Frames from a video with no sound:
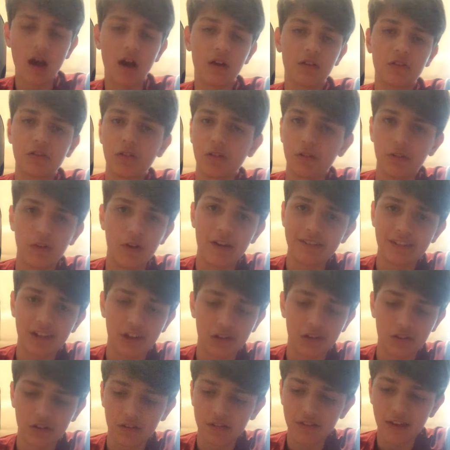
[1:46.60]
oh sorry, not
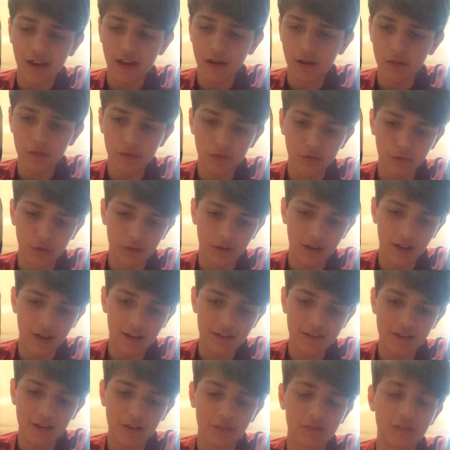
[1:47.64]
80 on attack for Rudiger,
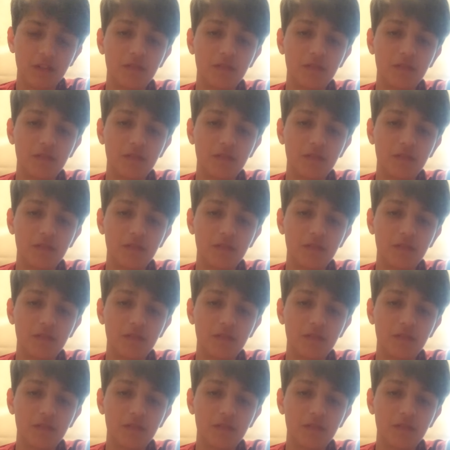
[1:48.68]
80 on